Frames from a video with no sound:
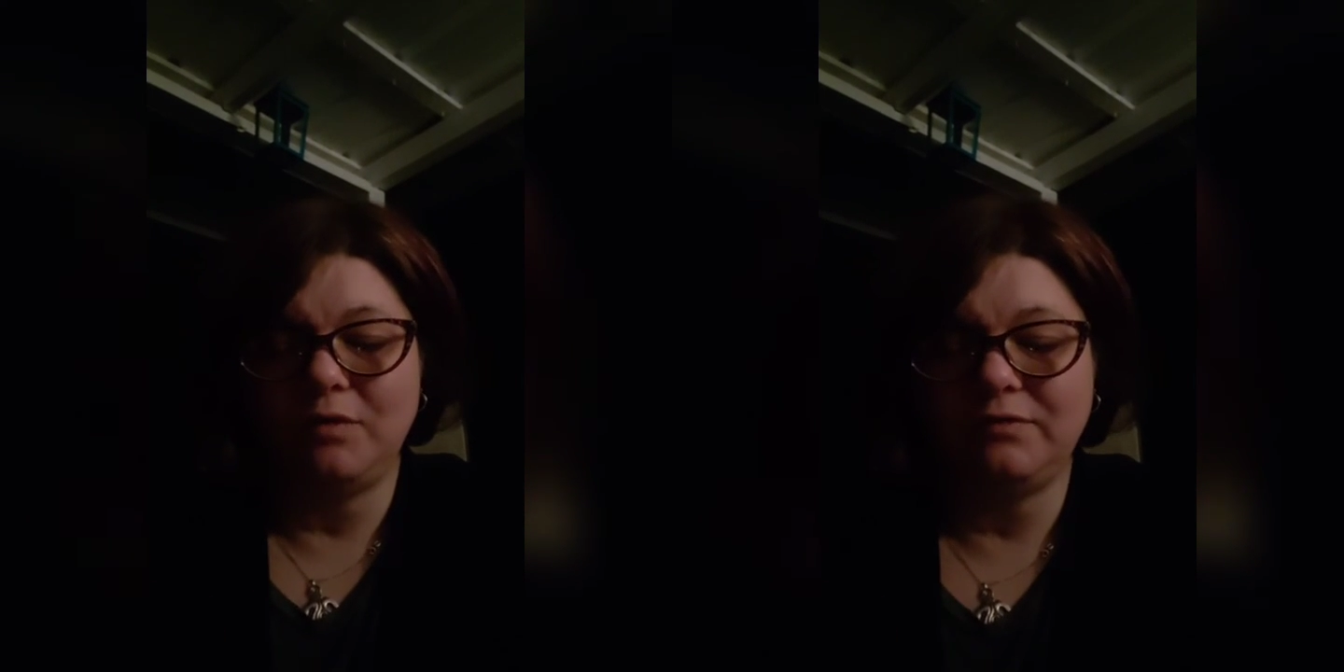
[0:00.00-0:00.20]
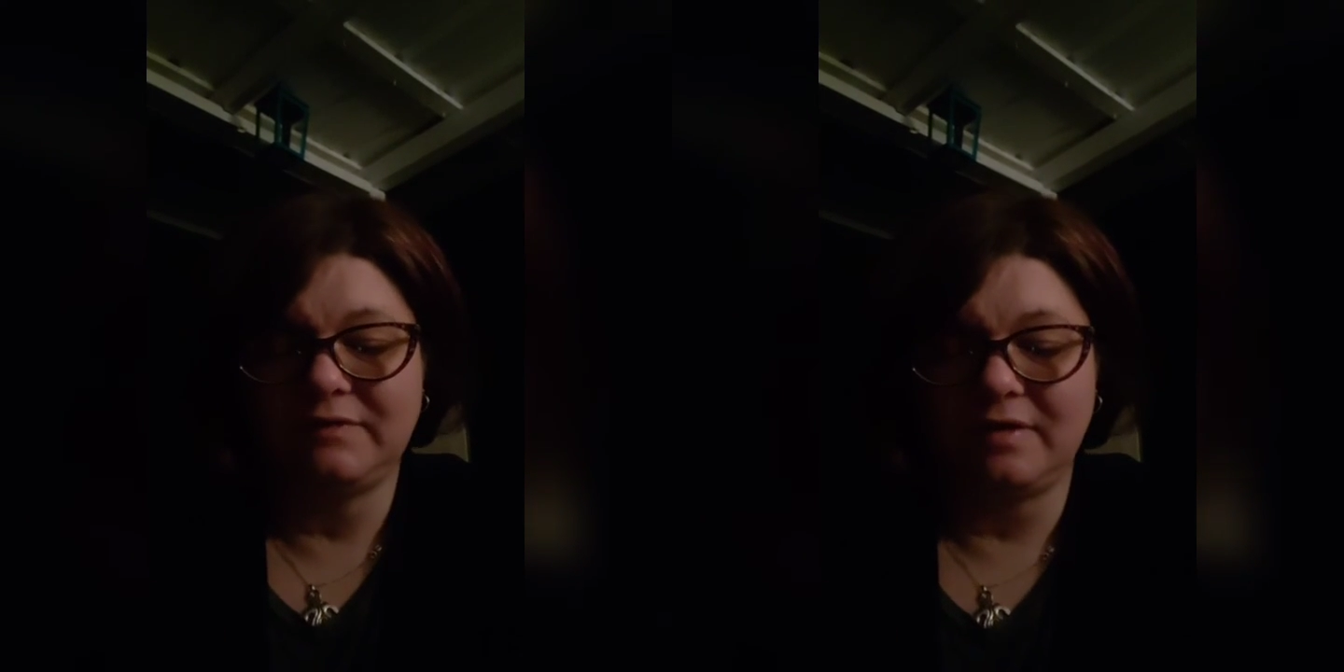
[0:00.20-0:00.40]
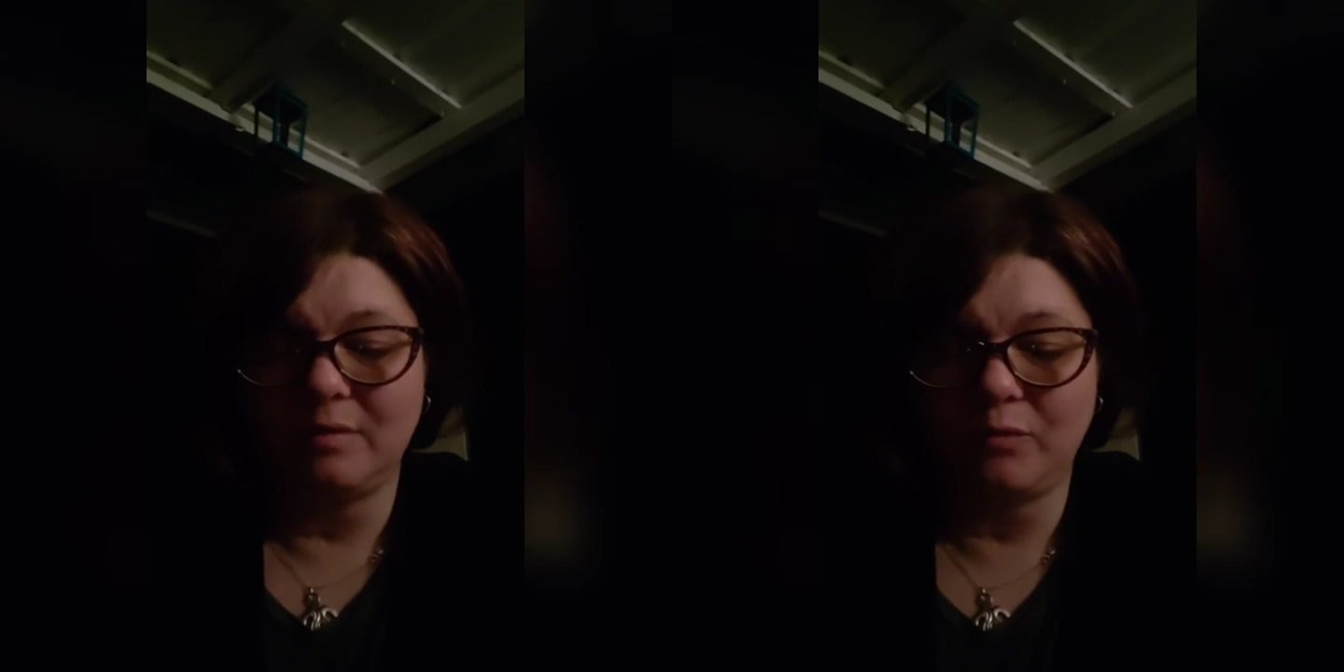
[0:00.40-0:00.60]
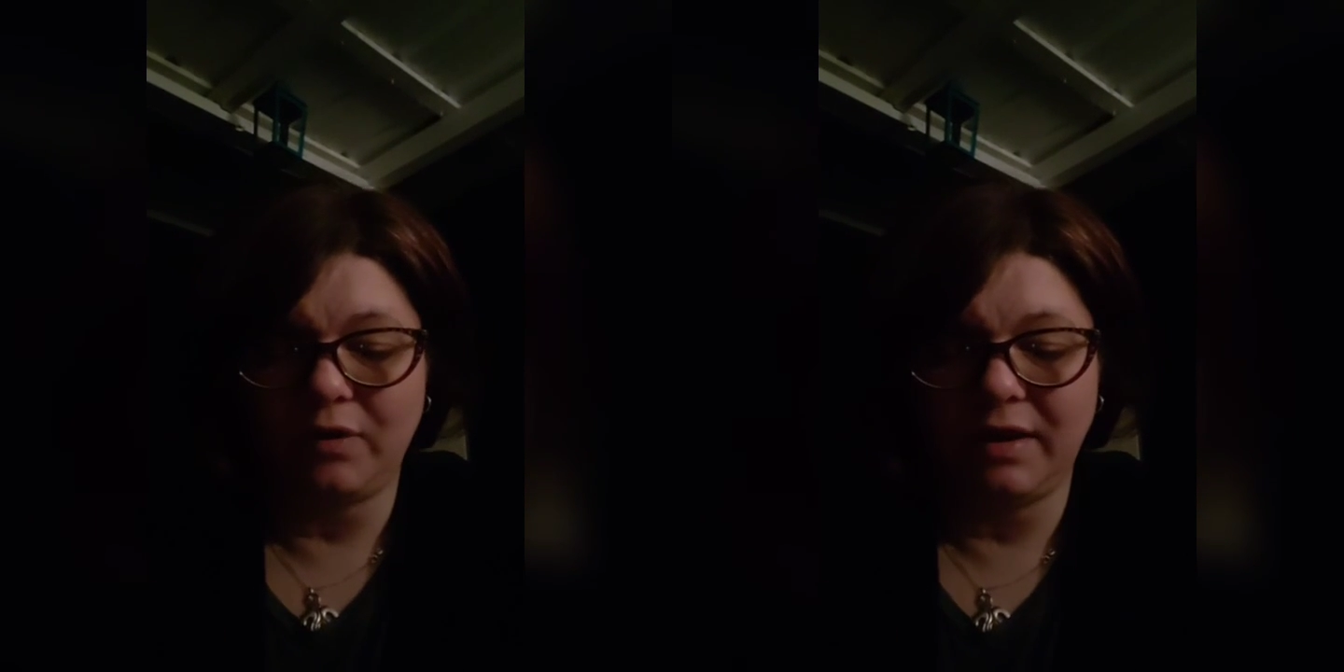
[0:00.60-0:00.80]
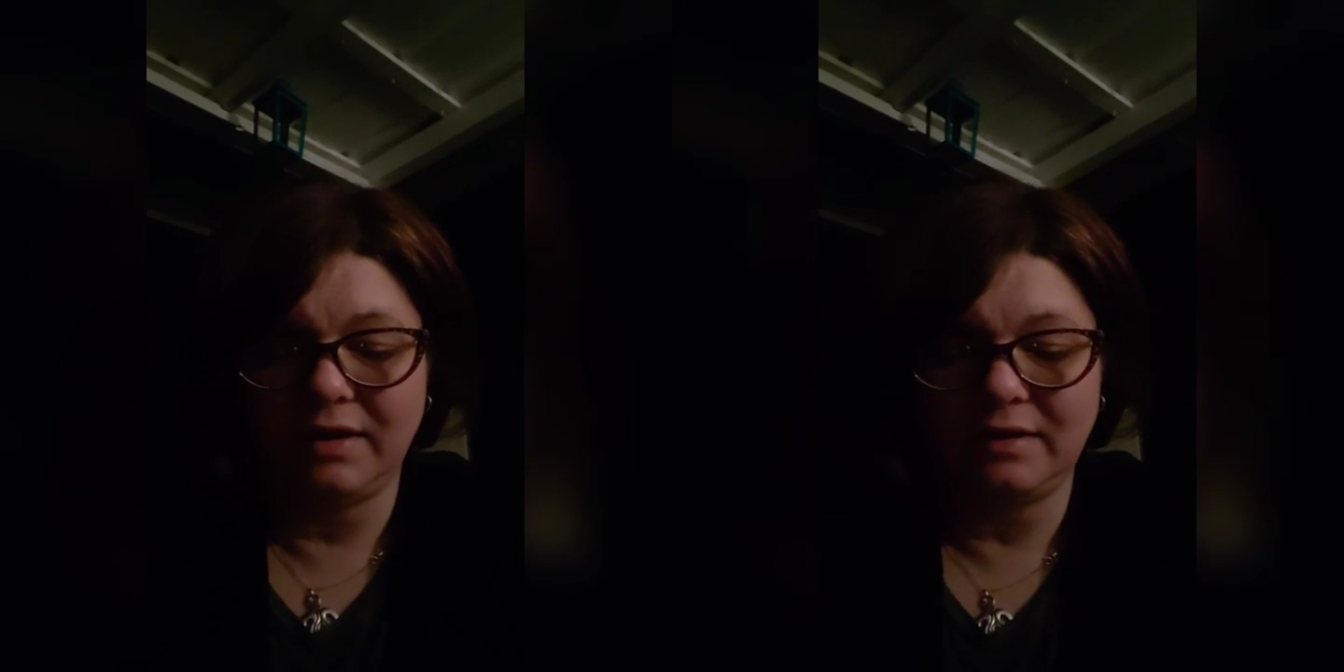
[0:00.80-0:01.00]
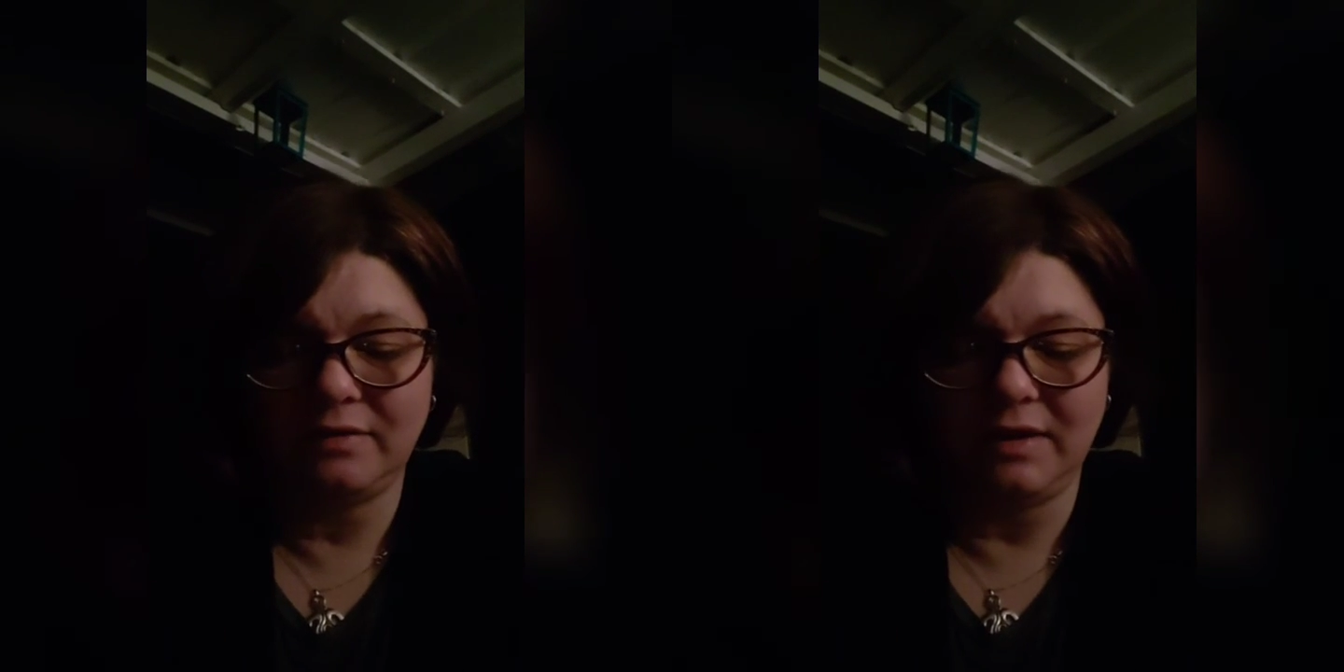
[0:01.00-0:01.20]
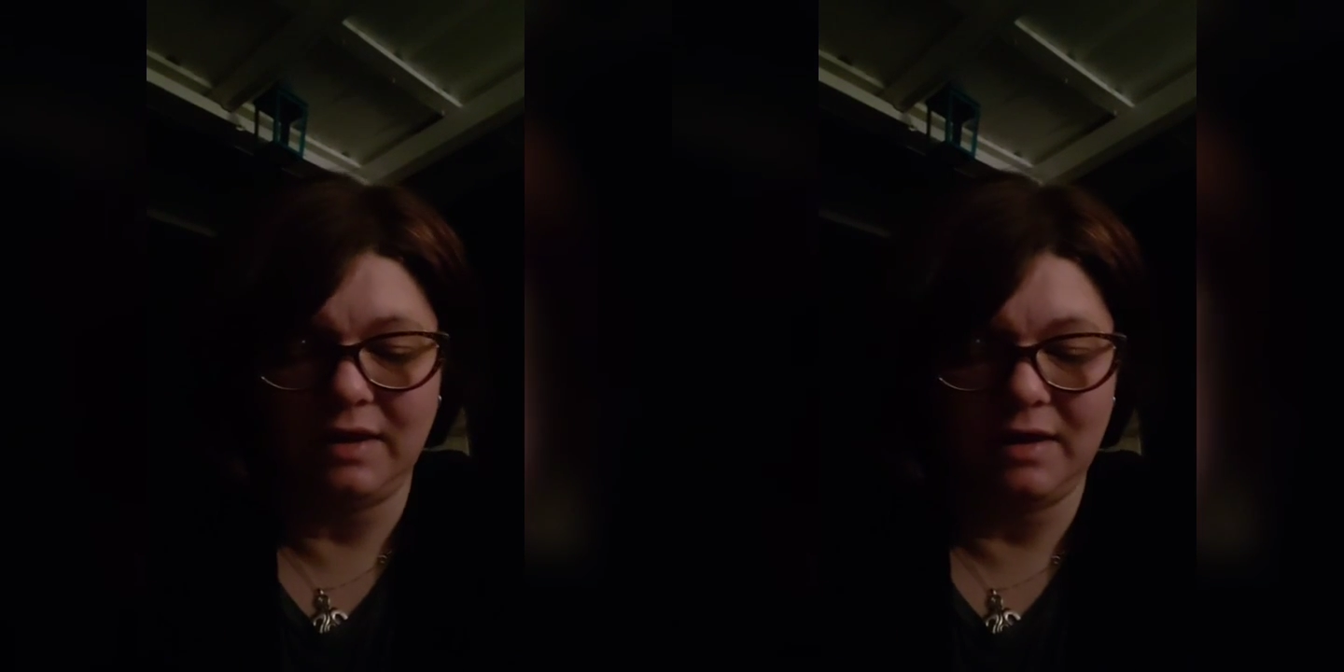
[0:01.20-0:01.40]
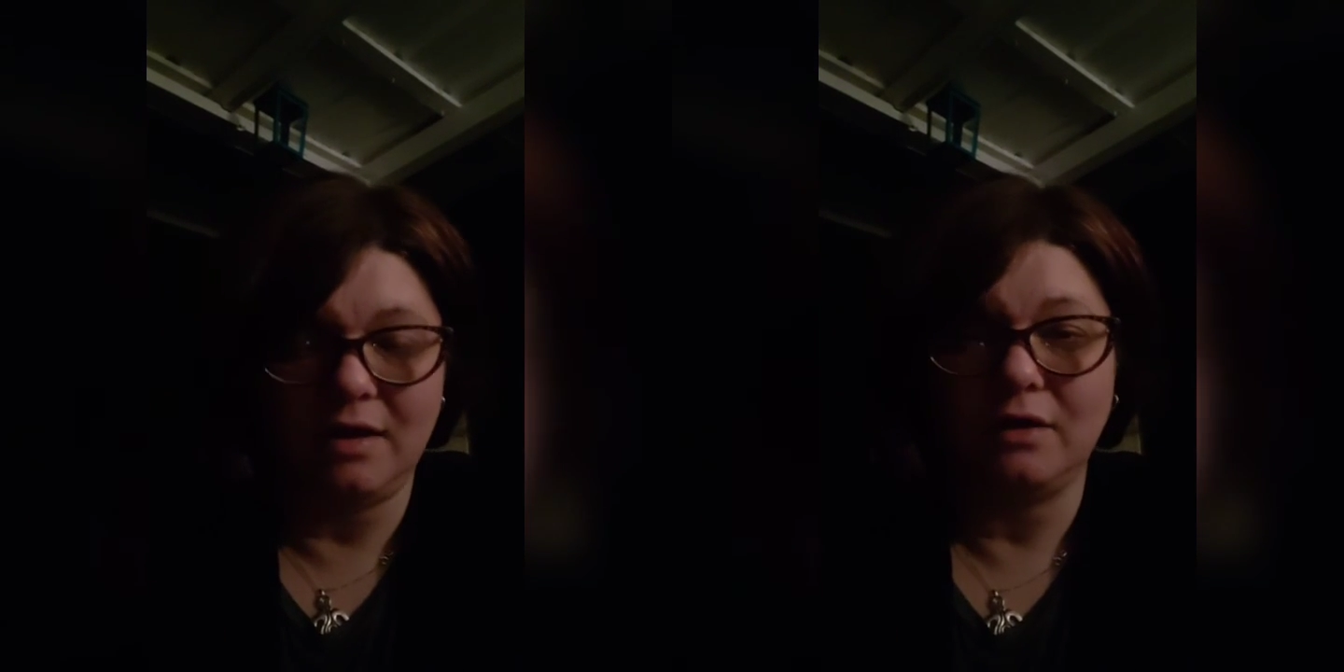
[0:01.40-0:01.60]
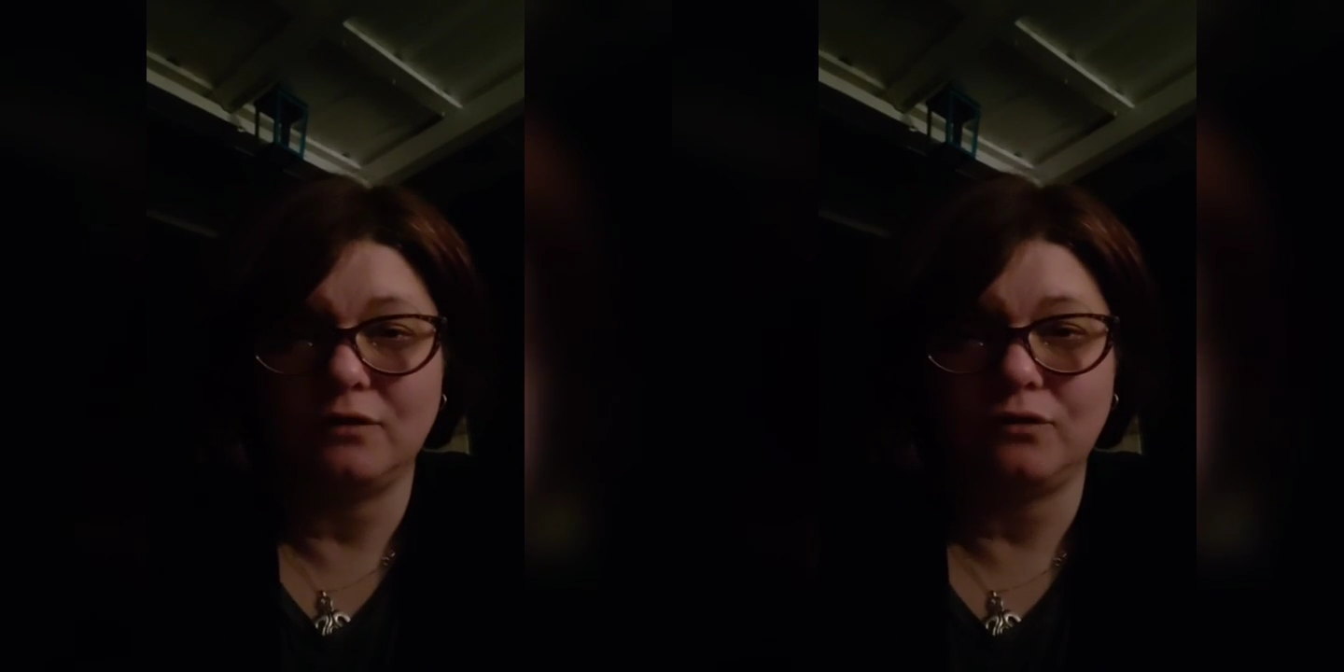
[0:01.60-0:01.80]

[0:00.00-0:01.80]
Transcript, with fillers: who celebrate the uh,